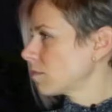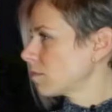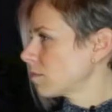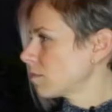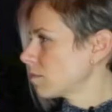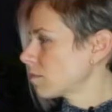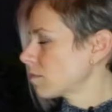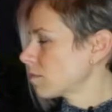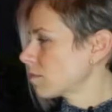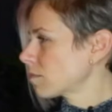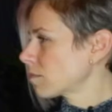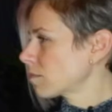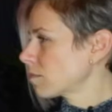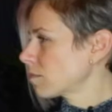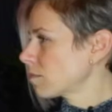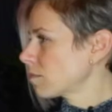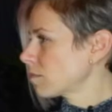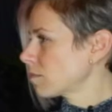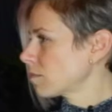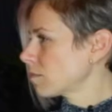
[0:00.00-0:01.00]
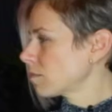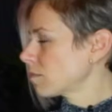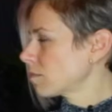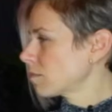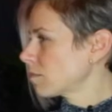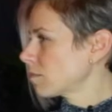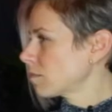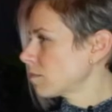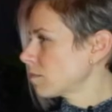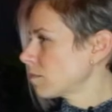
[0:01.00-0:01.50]

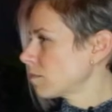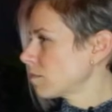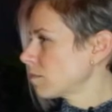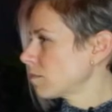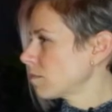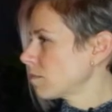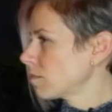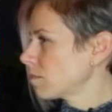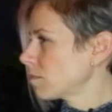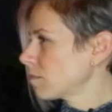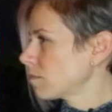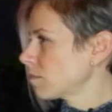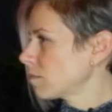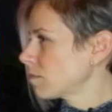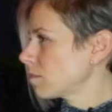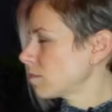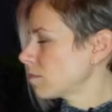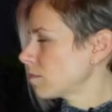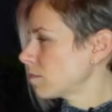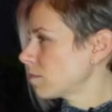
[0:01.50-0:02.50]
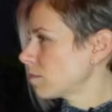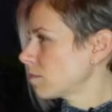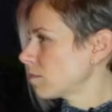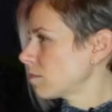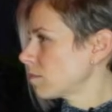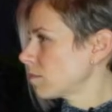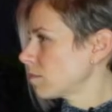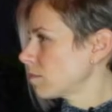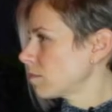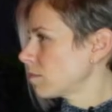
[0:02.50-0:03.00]

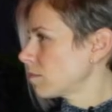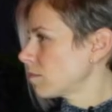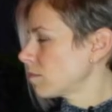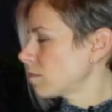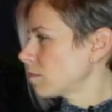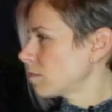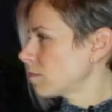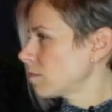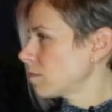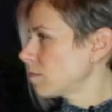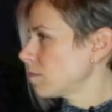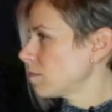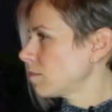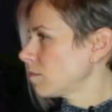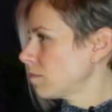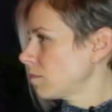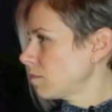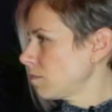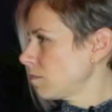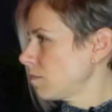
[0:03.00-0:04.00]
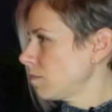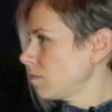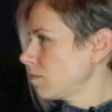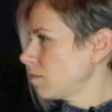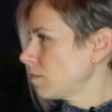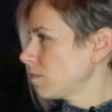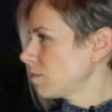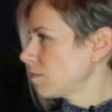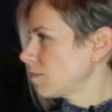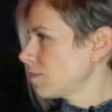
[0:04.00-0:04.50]

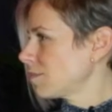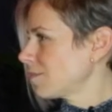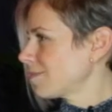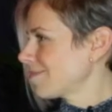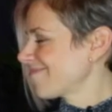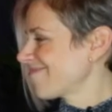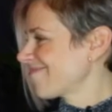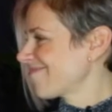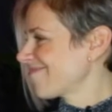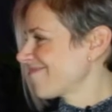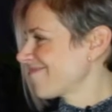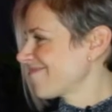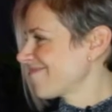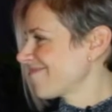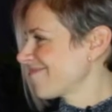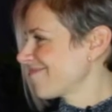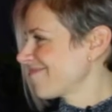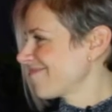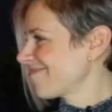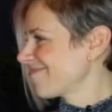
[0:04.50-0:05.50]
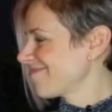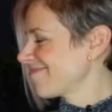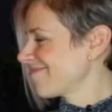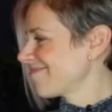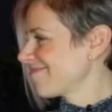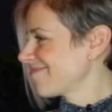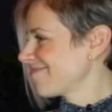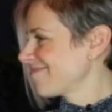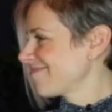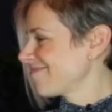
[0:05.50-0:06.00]

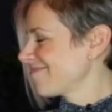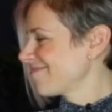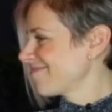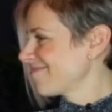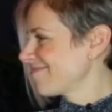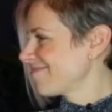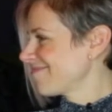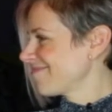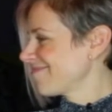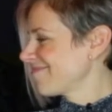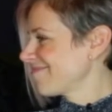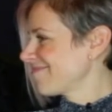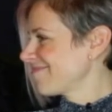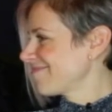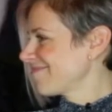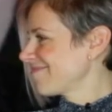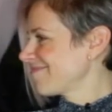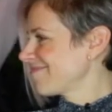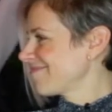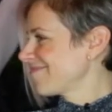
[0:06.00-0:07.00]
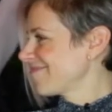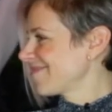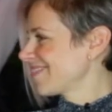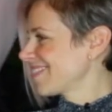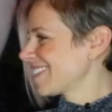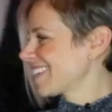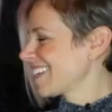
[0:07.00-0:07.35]
(not speaking)